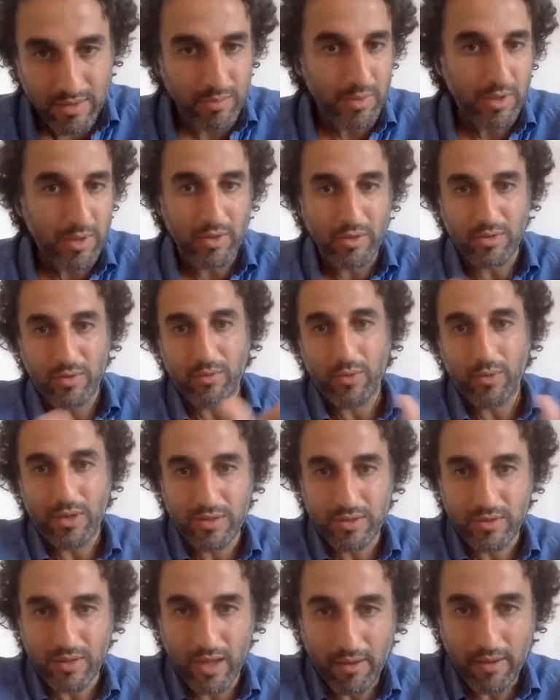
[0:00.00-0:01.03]
because of
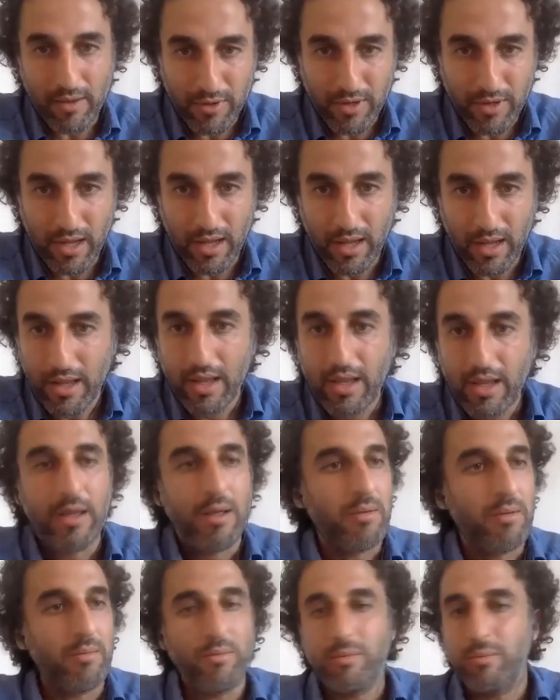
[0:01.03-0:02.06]
West Africa.
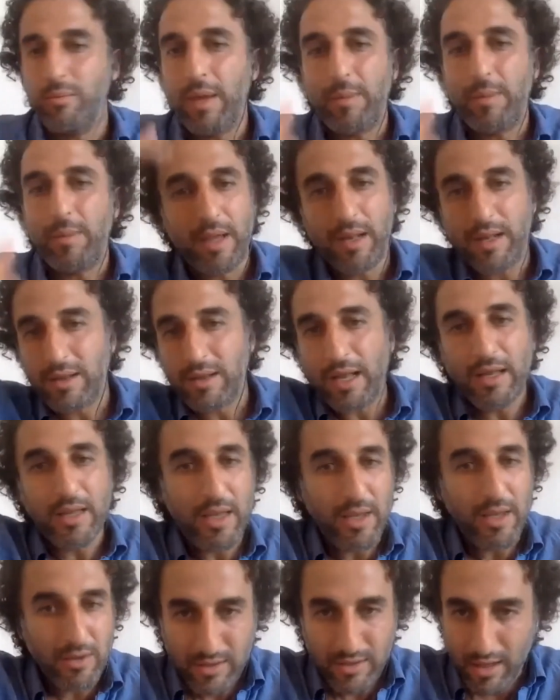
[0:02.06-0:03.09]
Maybe in 10
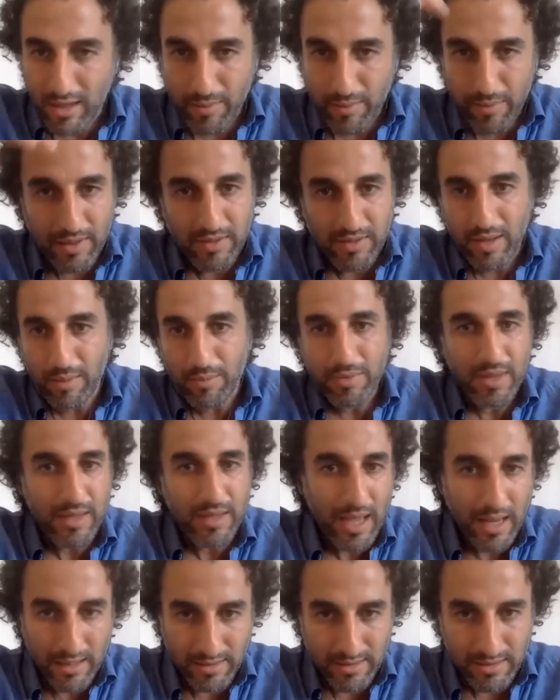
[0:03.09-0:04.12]
years, it'll be something
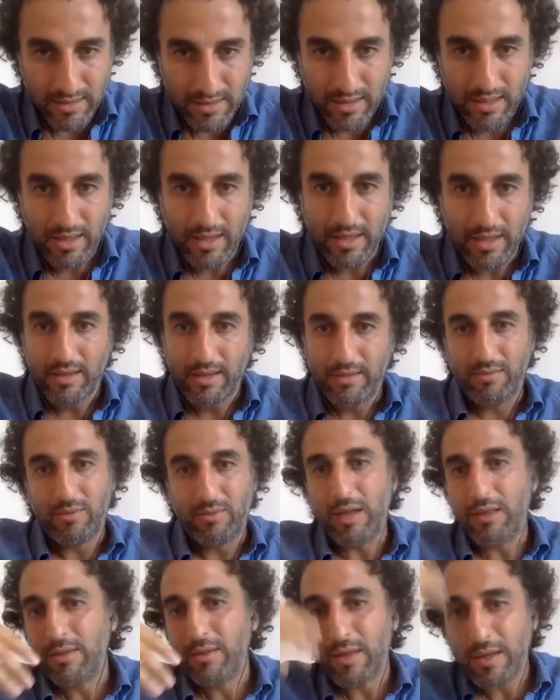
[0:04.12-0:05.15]
else.
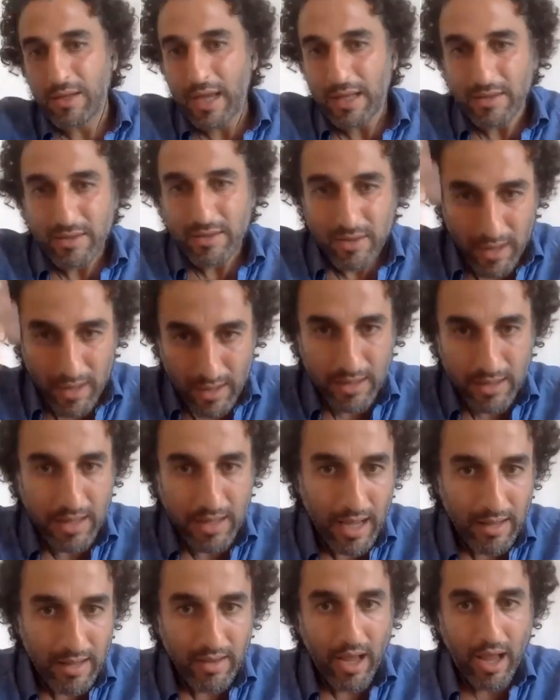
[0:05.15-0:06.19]
Rather than get stuck in
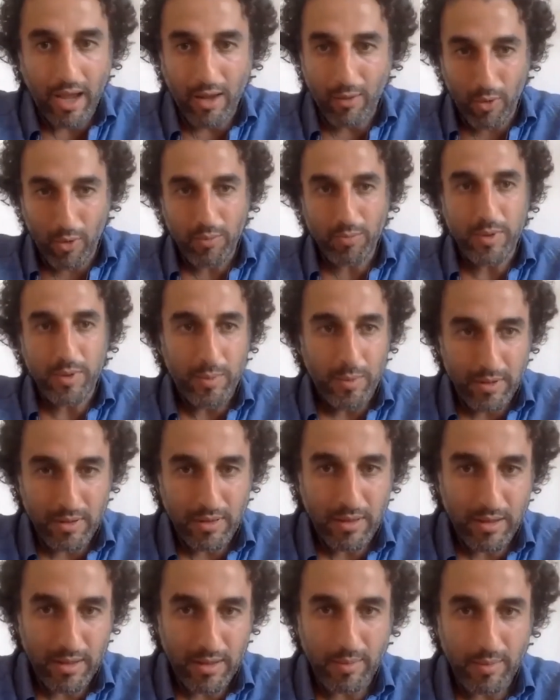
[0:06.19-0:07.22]
that, I want people to
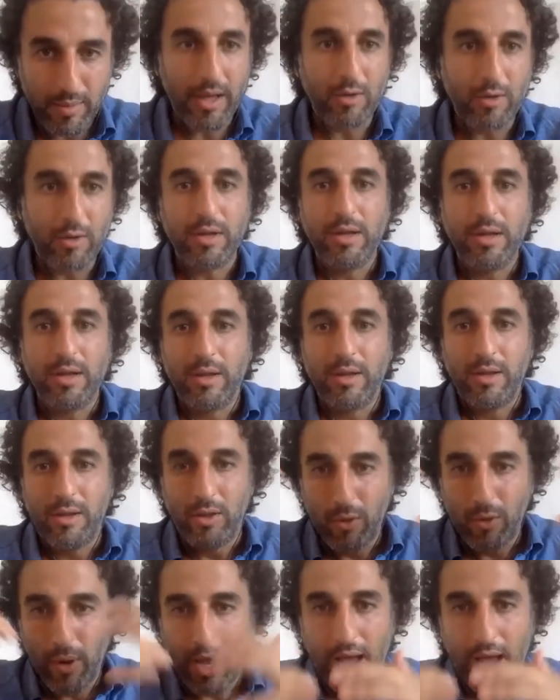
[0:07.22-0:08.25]
think about,
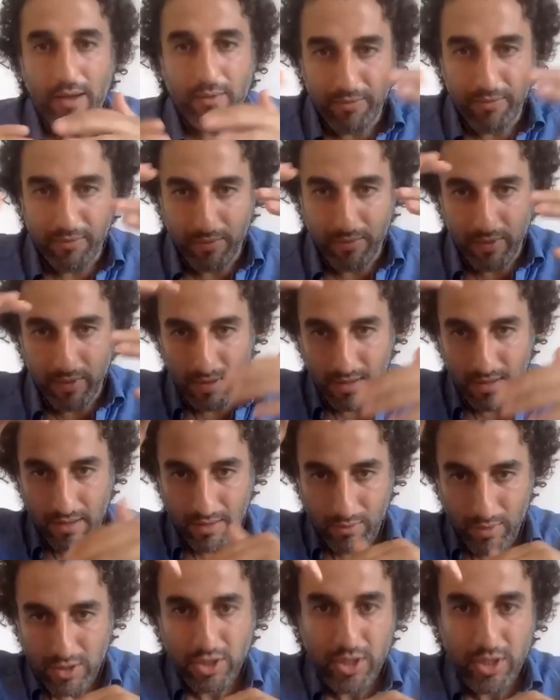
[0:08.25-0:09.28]
you have
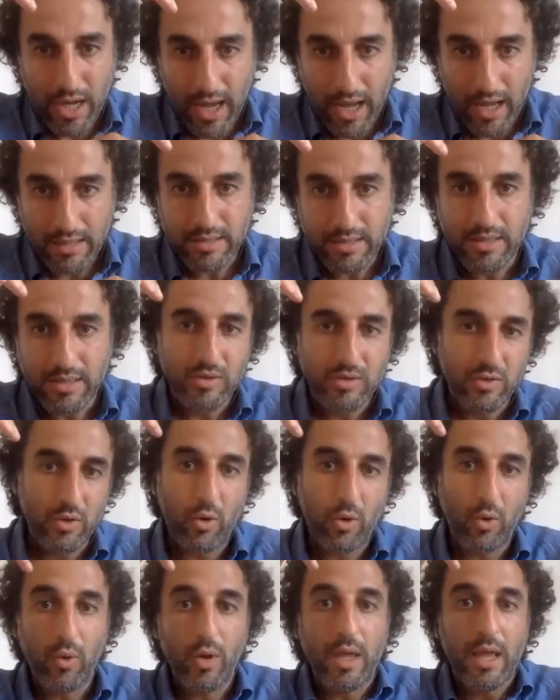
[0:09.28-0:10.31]
the rich class.
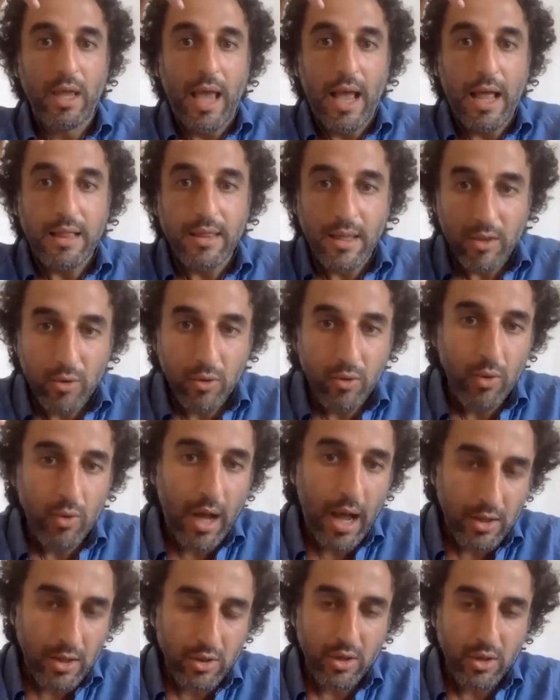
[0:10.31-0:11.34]
So, and they do
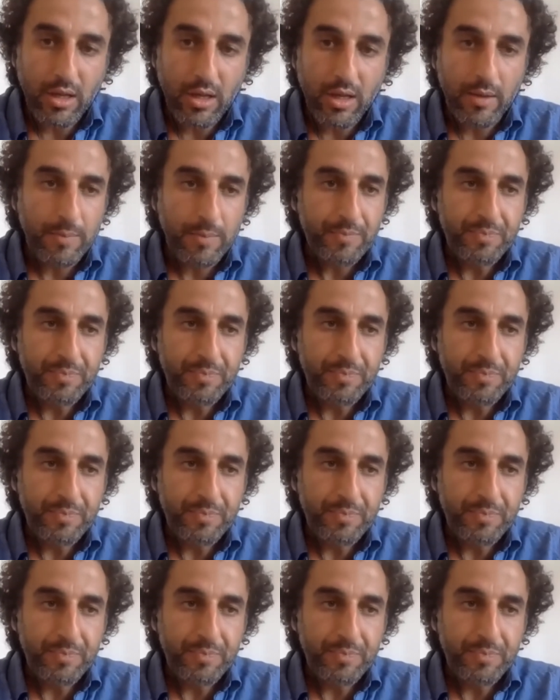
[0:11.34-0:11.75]
actually,